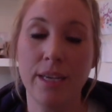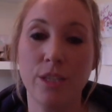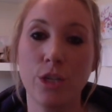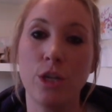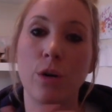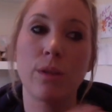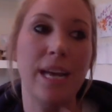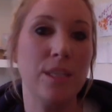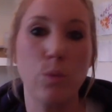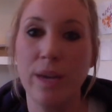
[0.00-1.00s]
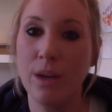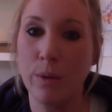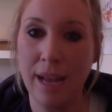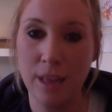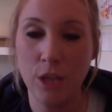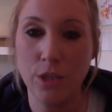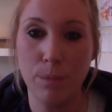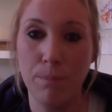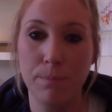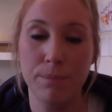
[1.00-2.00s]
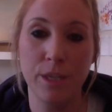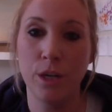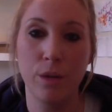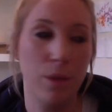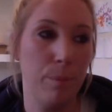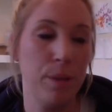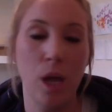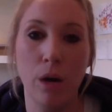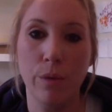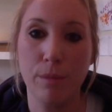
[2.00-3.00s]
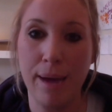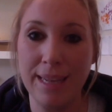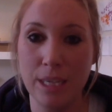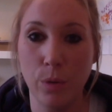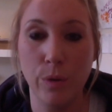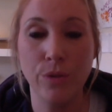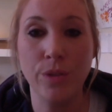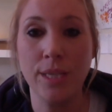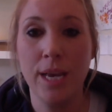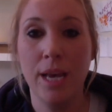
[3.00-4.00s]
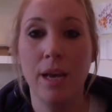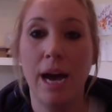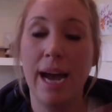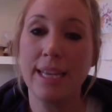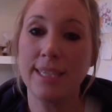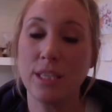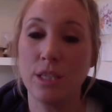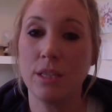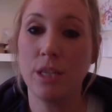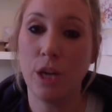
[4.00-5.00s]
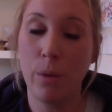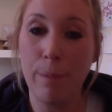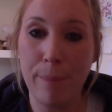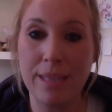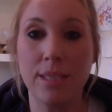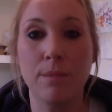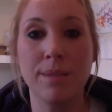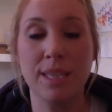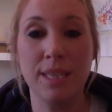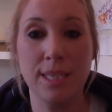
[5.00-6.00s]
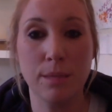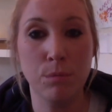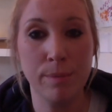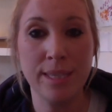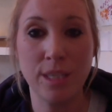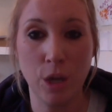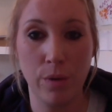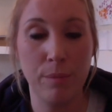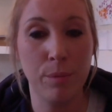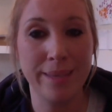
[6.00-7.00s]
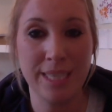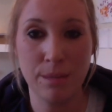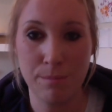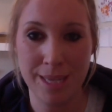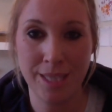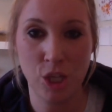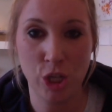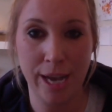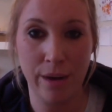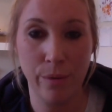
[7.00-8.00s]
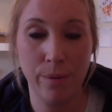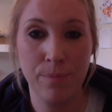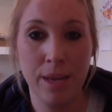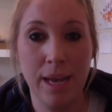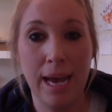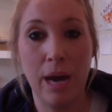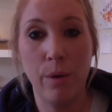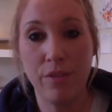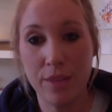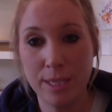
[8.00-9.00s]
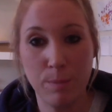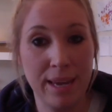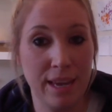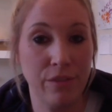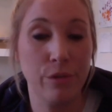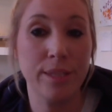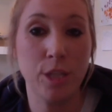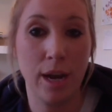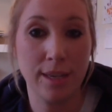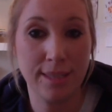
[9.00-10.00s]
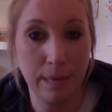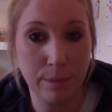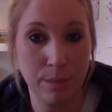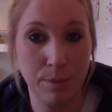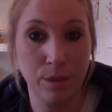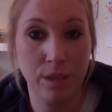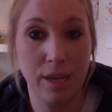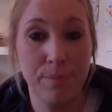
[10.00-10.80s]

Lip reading: So last week when I lost the plot with my little ones, I said, I went back to them and said, listen, Mummy's sorry, Mummy didn't mean to shout. However, this behaviour is not acceptable.